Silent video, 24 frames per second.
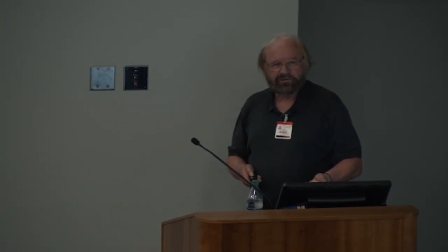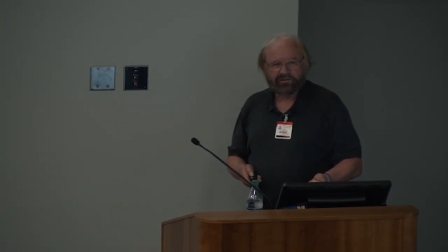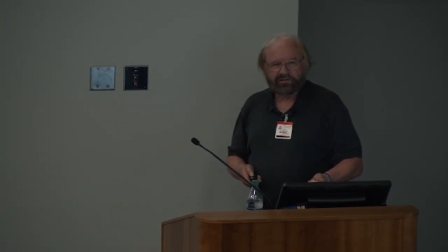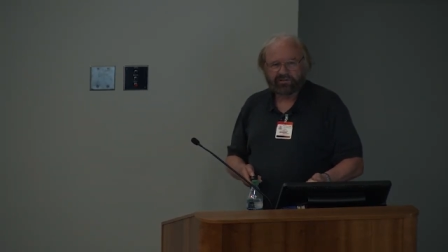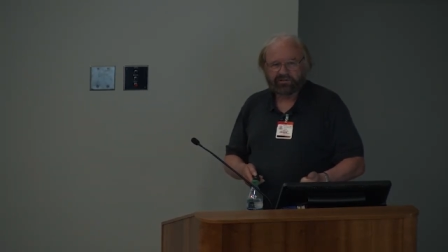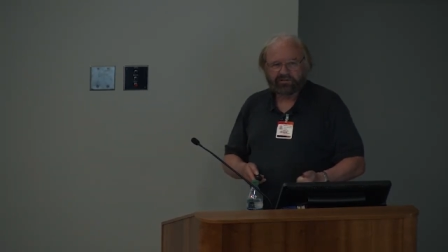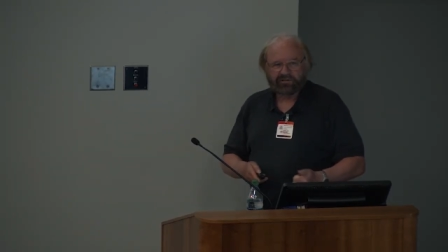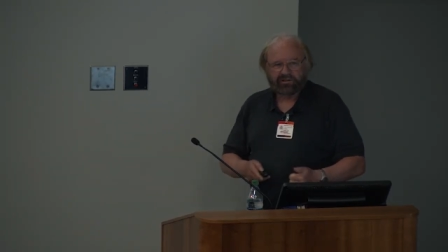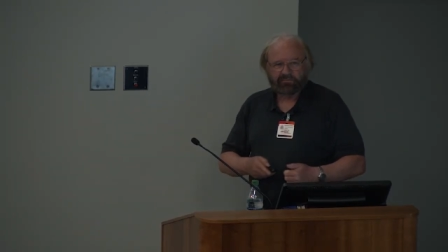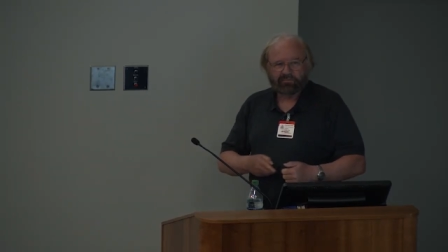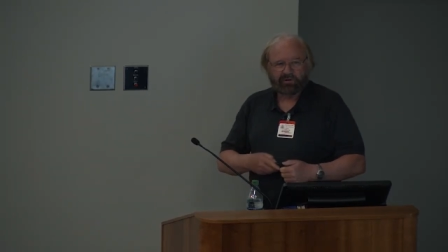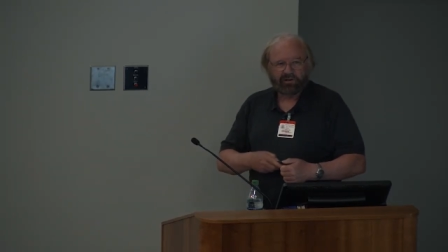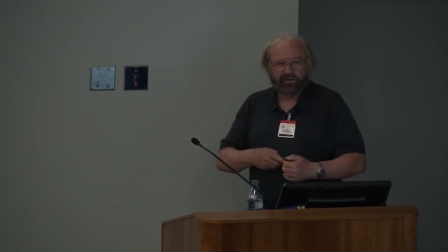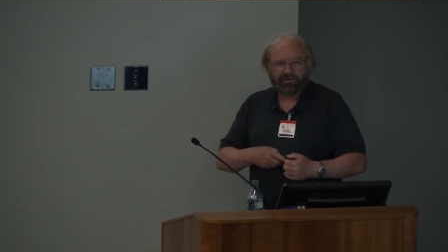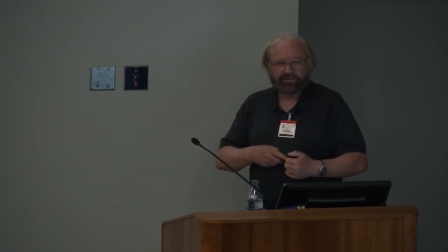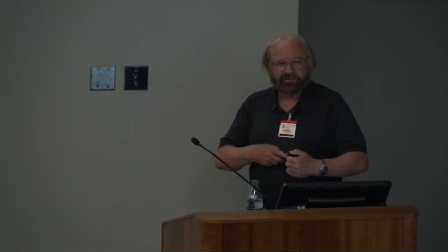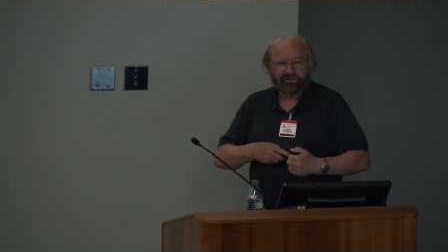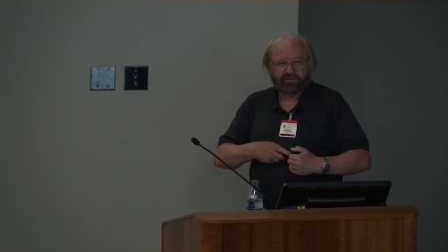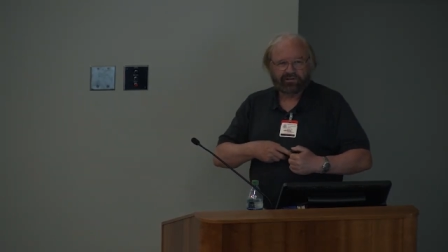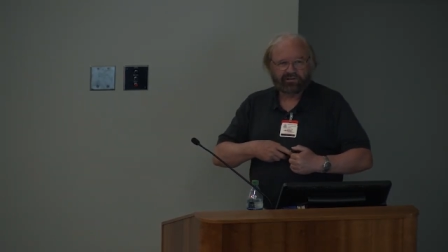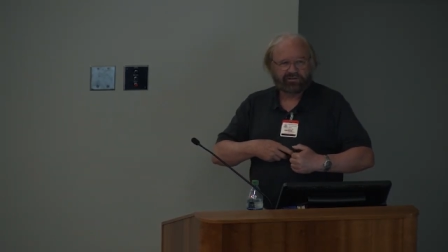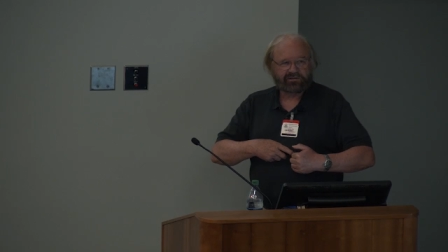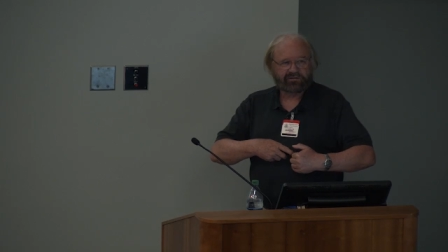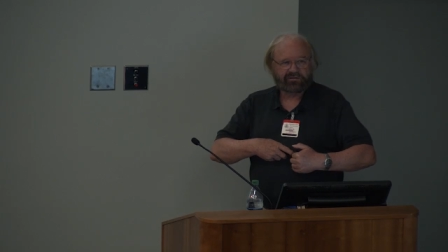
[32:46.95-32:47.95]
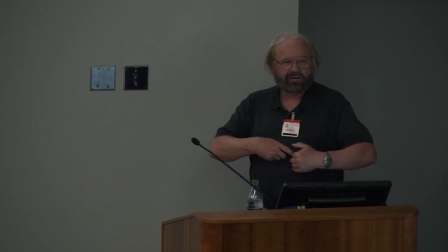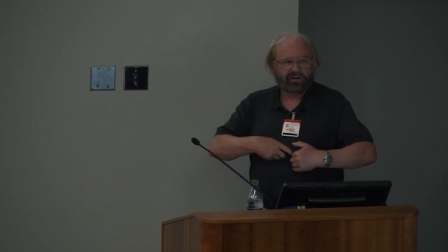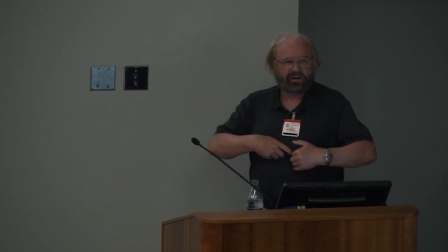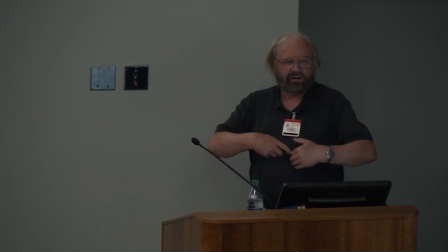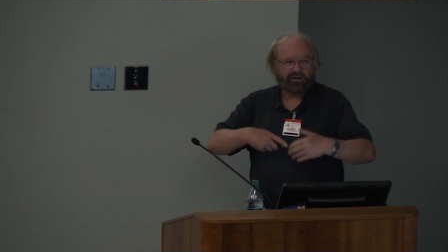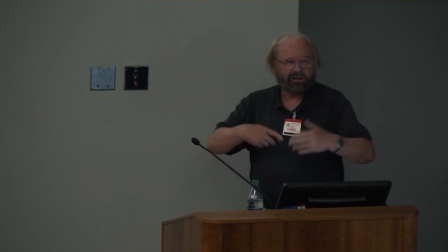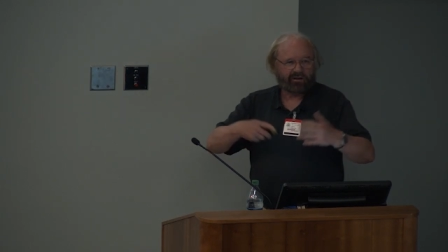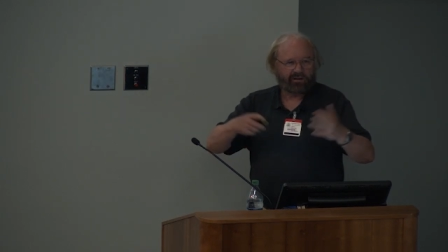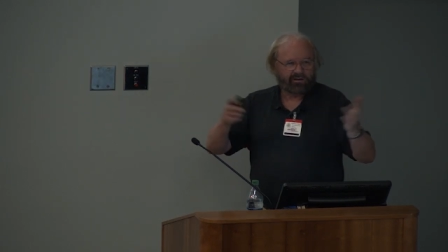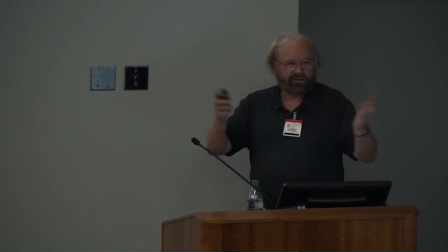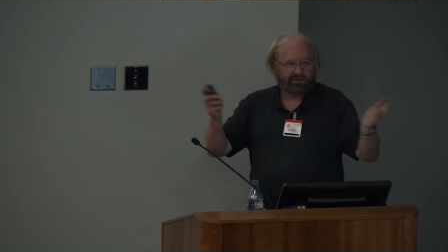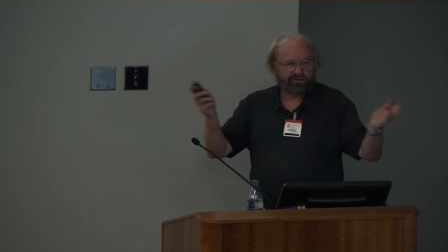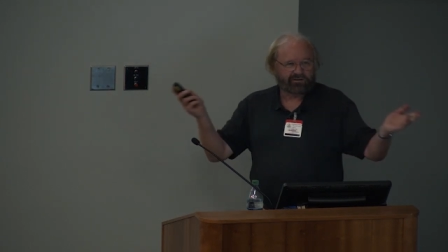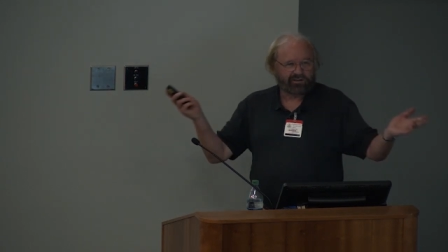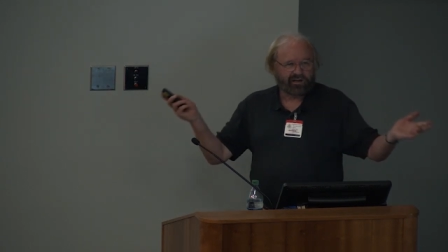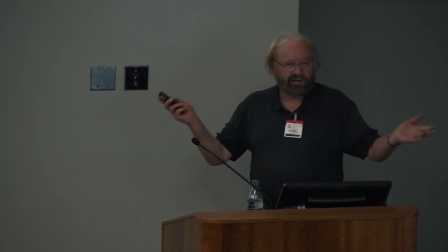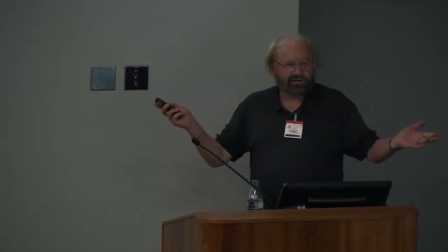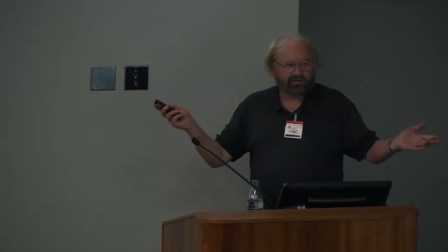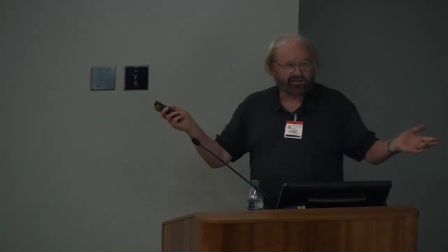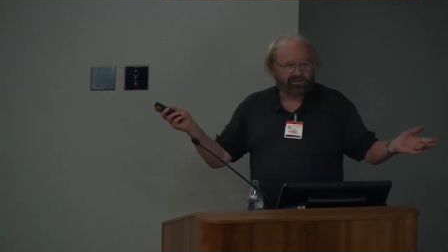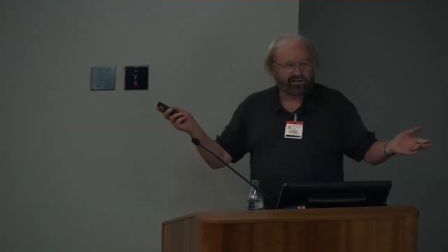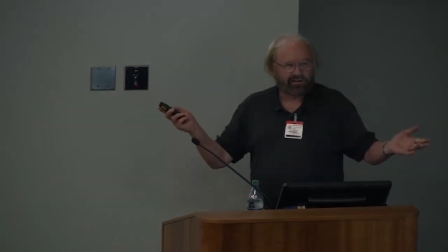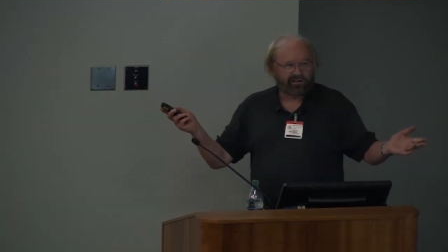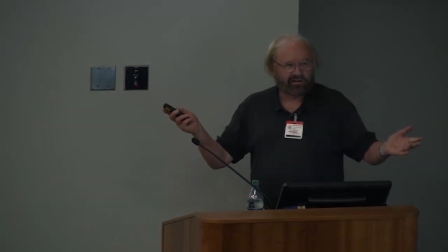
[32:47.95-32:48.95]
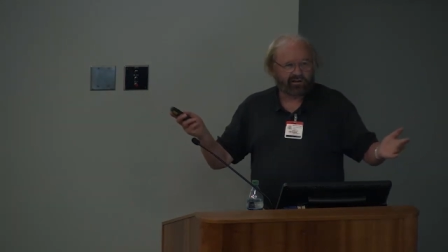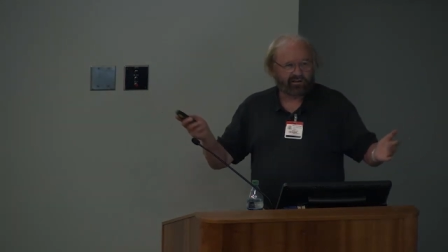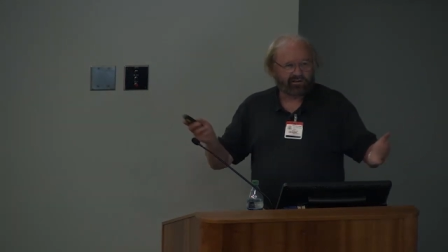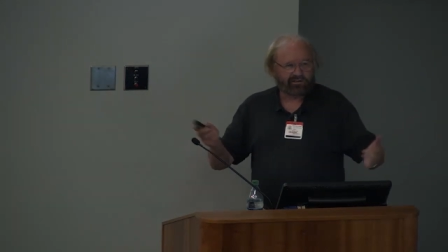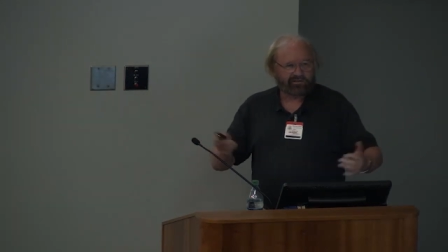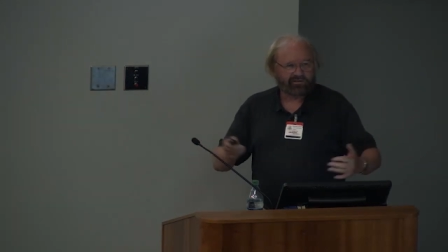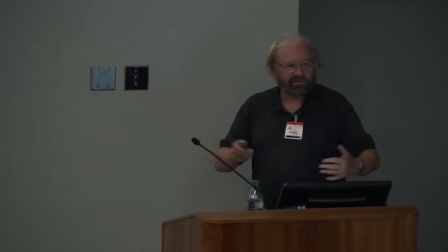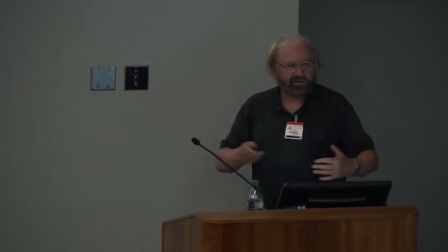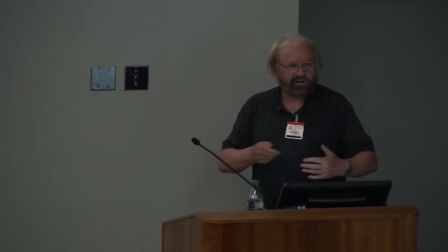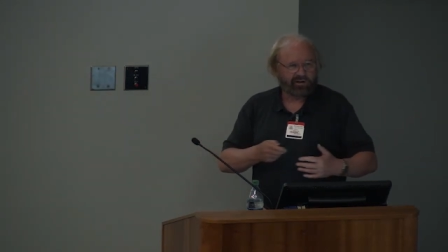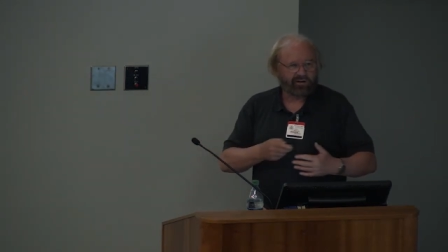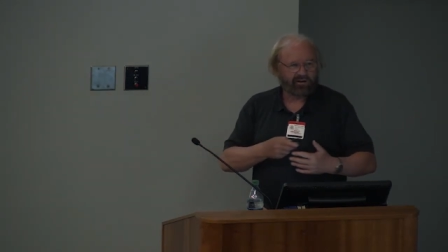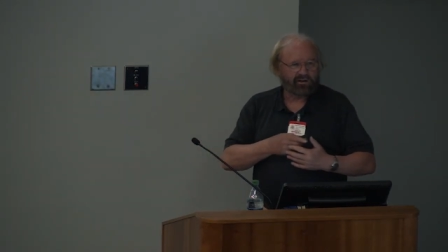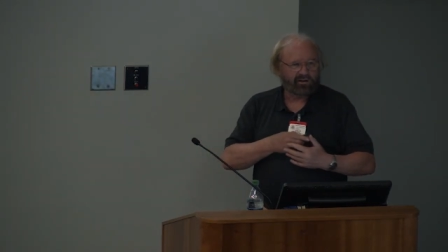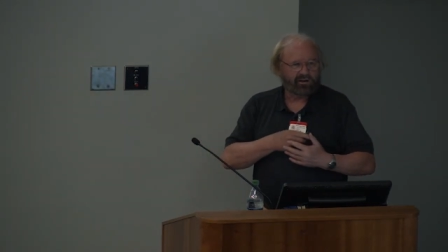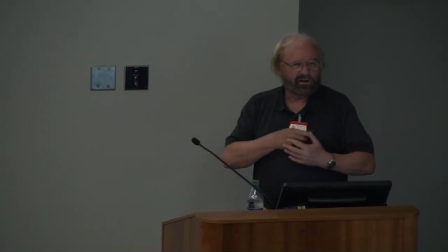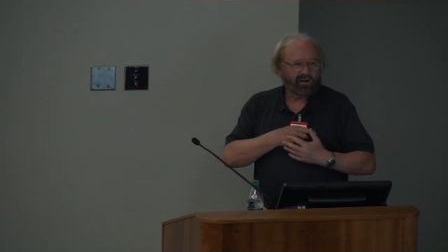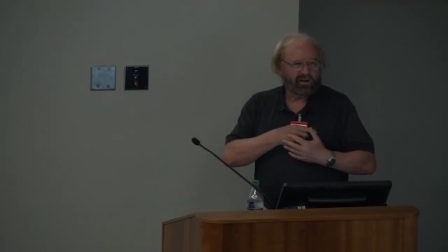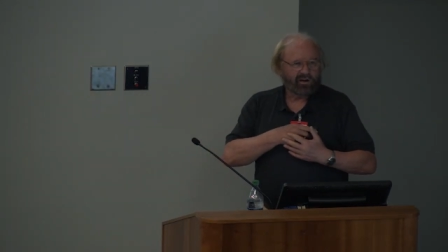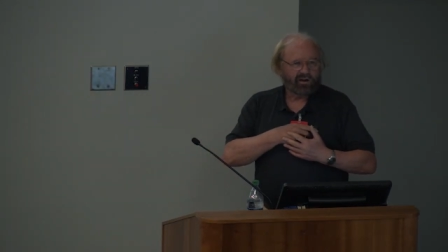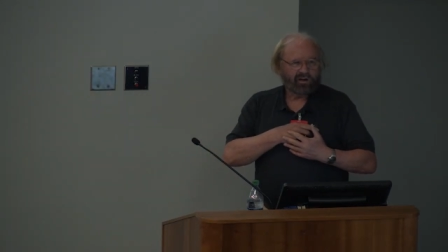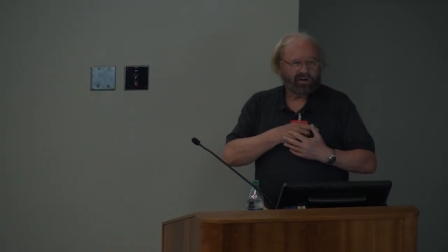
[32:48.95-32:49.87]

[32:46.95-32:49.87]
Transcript: T TBLT is not a done deal. It's, not a,